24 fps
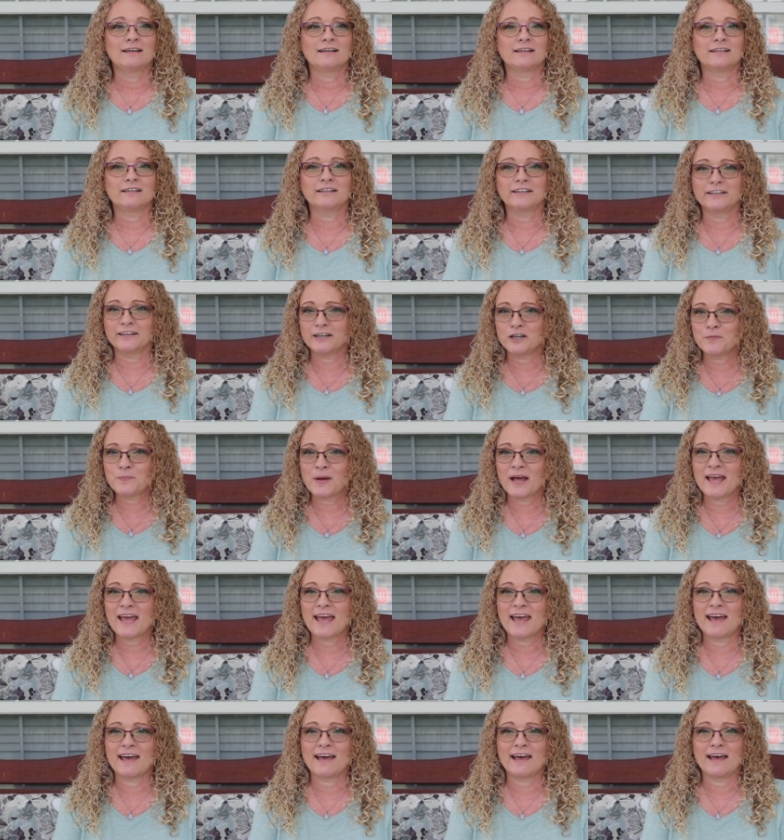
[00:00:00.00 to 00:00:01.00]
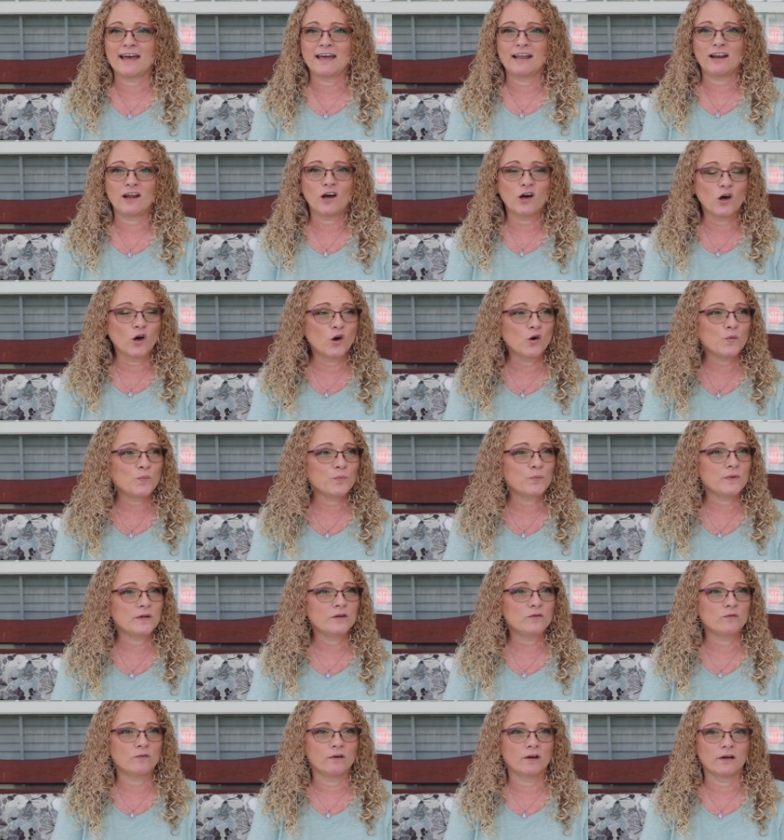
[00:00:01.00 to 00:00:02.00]
clear my head,
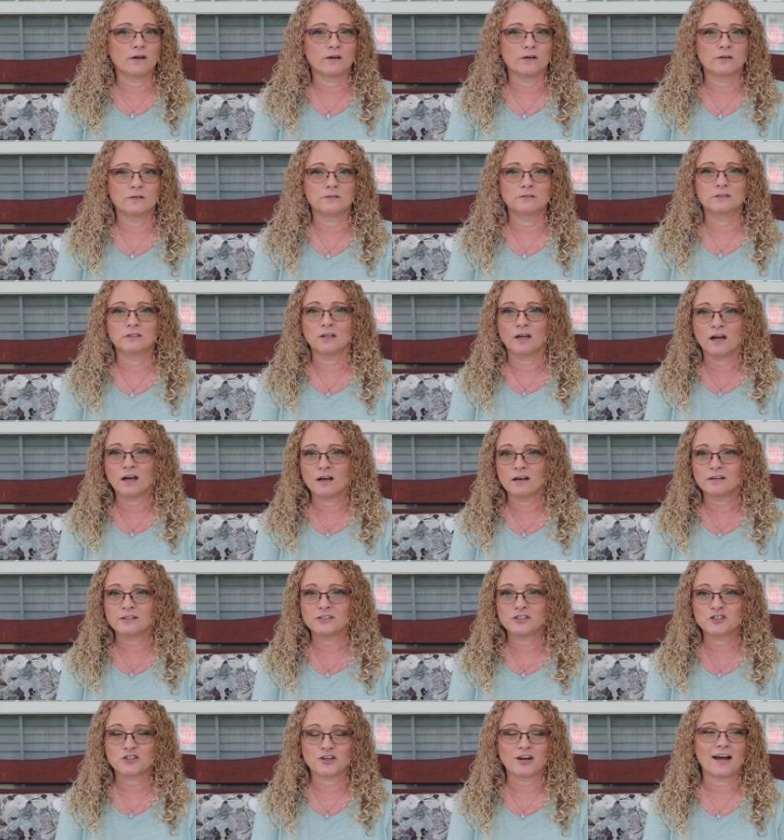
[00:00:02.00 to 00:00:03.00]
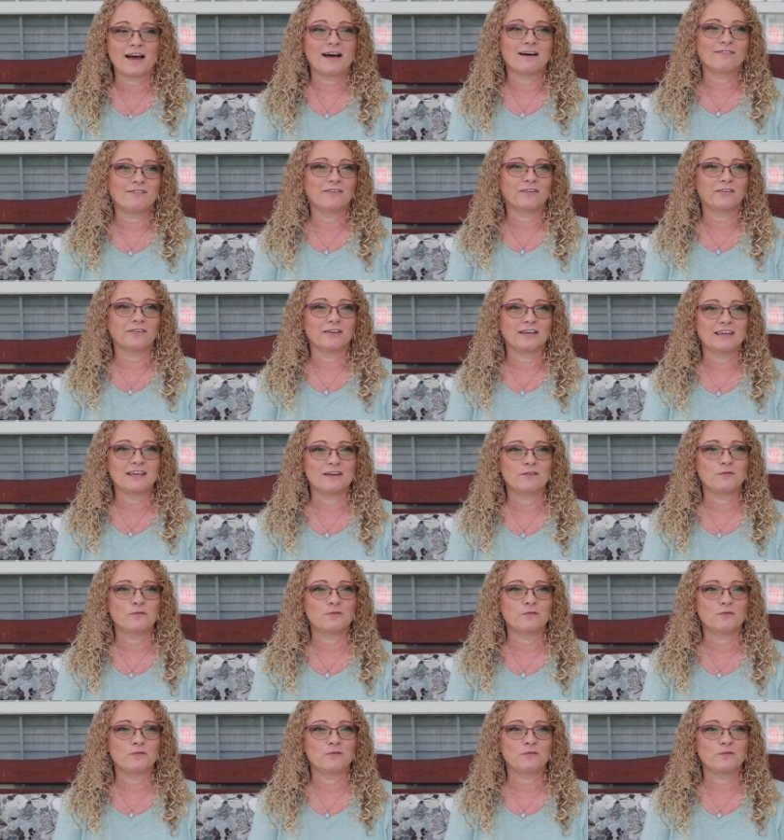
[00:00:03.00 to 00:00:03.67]
open road, long travel.